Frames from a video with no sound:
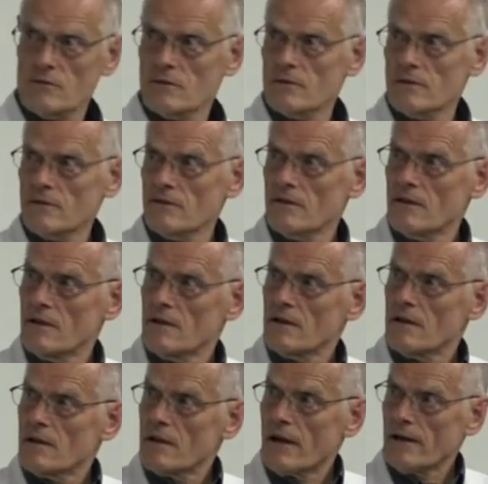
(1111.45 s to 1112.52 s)
So the
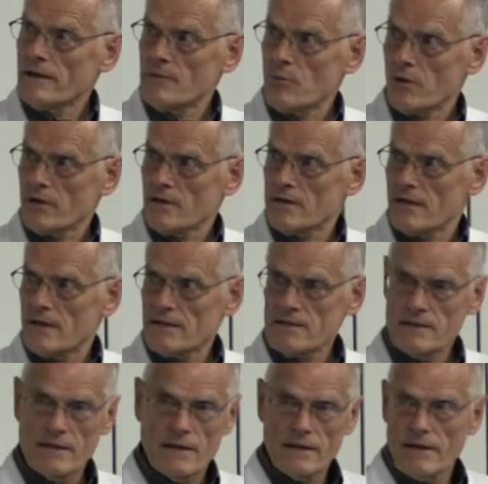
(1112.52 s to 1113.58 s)
antibody
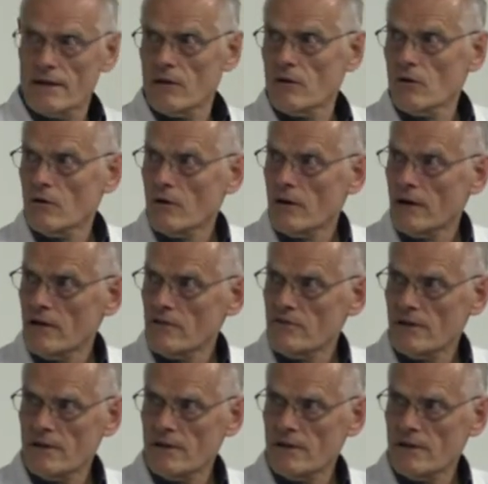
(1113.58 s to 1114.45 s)
test, EIA or IFA,